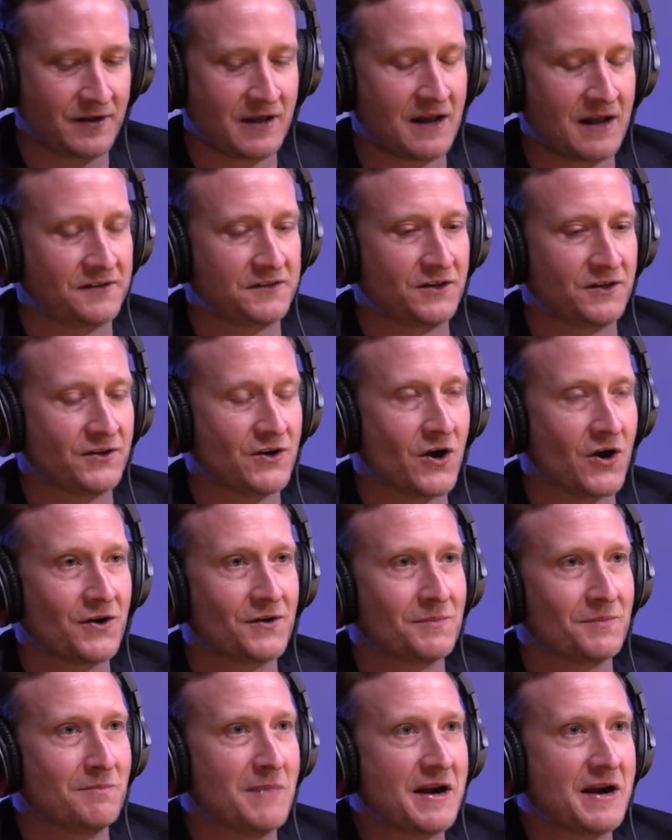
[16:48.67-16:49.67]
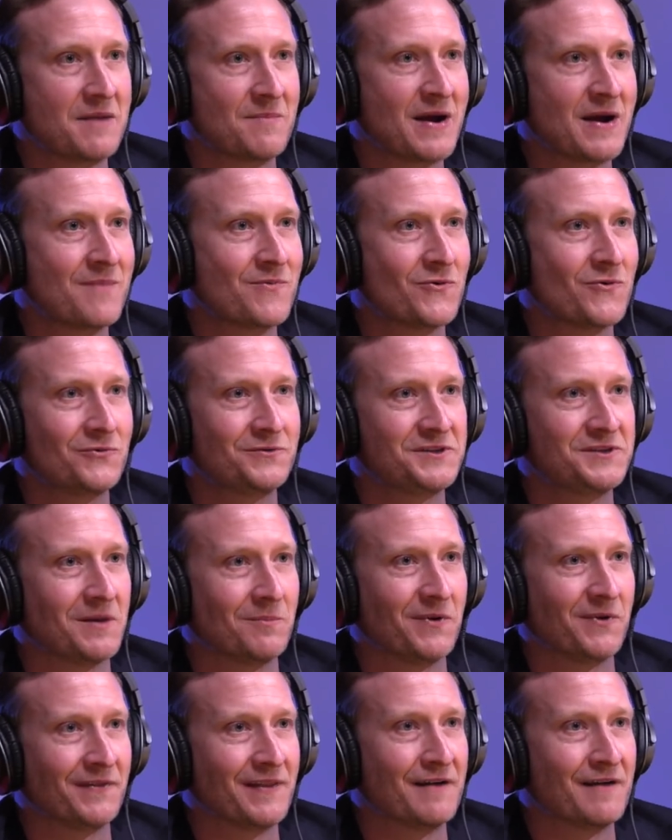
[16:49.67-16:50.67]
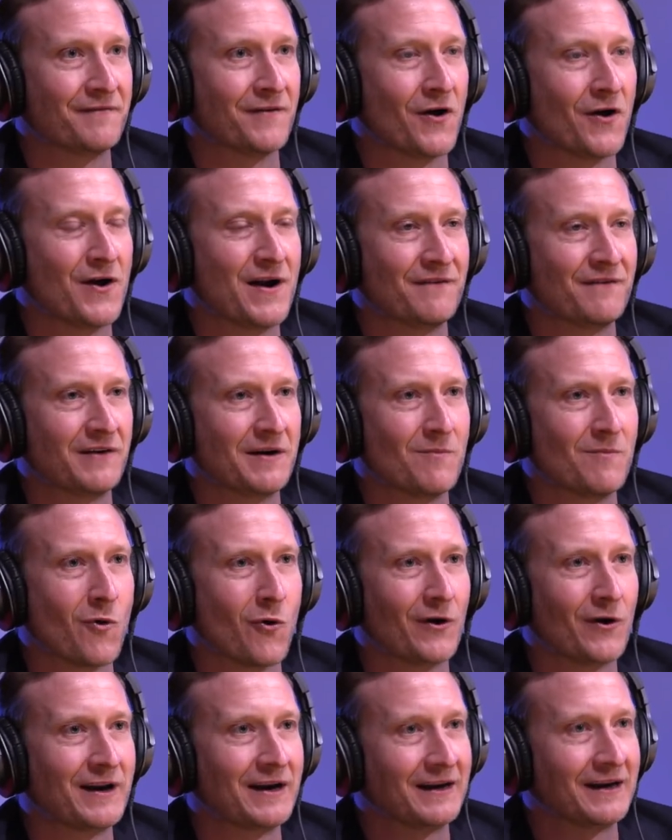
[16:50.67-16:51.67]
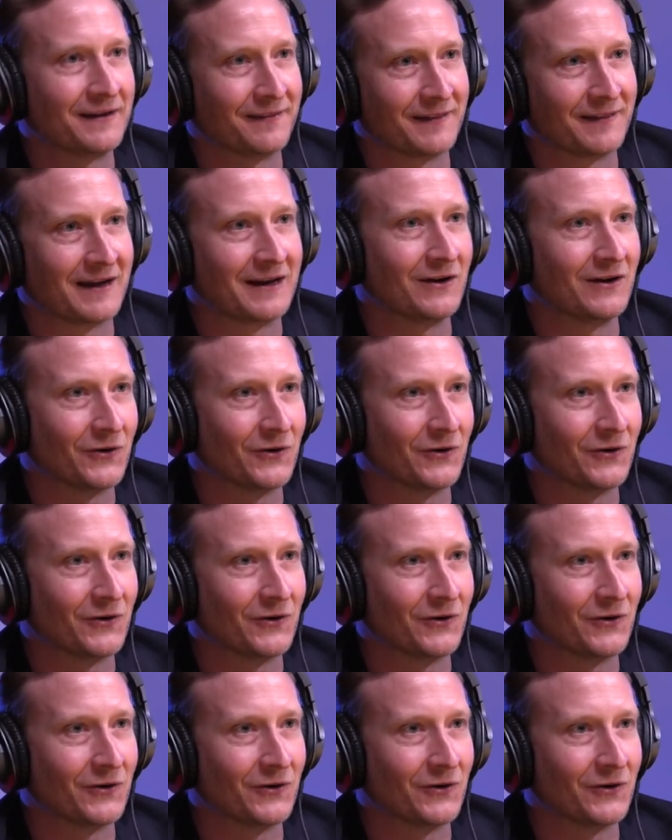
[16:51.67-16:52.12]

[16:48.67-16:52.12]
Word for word: as you know, many people jump on their phone every morning and they